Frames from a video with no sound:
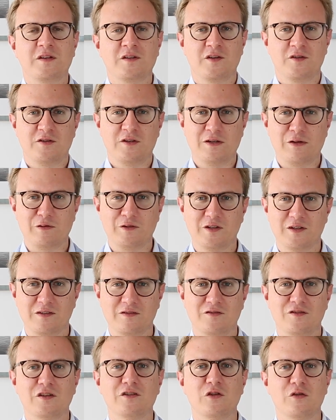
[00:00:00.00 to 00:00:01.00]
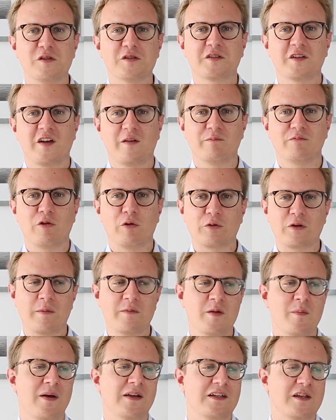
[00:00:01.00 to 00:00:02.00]
thing to do, to, to do this kind of program.
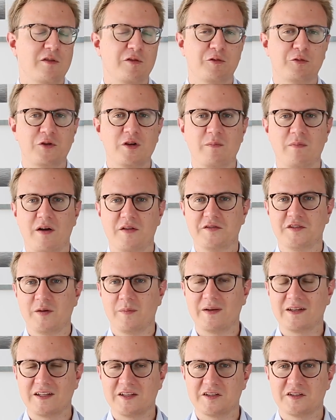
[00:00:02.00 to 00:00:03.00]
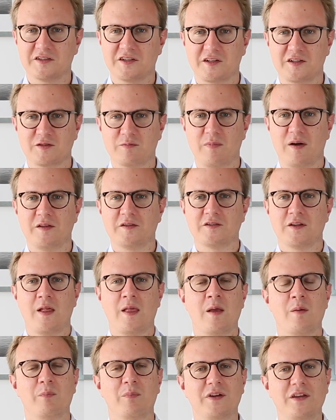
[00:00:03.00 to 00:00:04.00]
You might get three months, you might get six months.
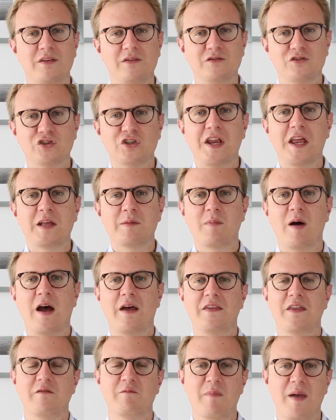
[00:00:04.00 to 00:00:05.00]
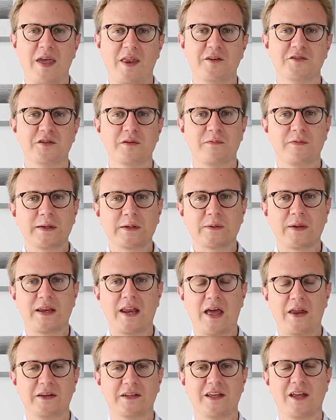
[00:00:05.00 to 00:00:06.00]
But in Chiang Mai, they've managed to figure
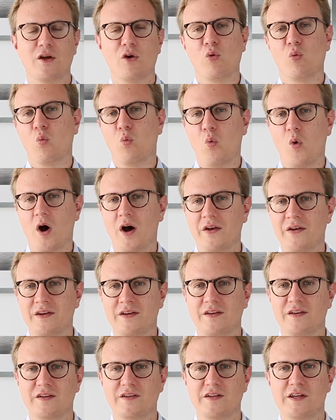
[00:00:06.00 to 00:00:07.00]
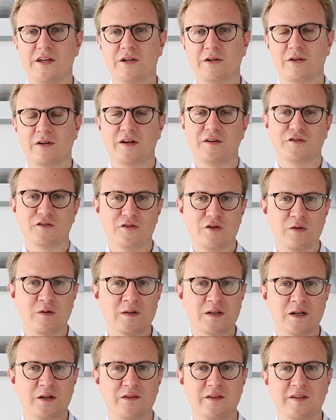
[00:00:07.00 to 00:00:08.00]
out how to get one year. And so you
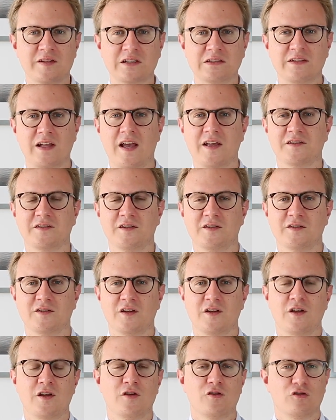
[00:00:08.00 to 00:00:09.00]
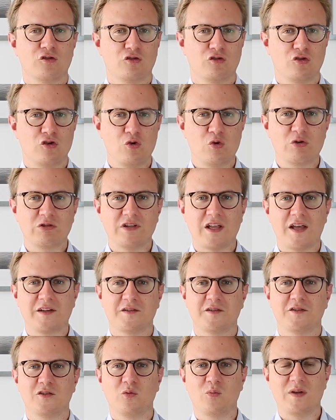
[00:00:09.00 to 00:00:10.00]
can go to these classes, two
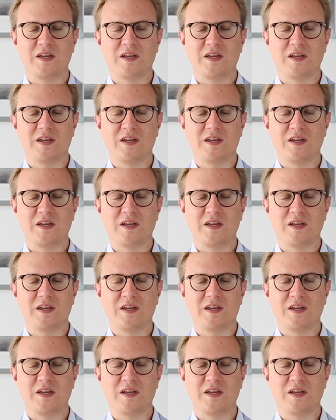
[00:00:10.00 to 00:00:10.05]
classes a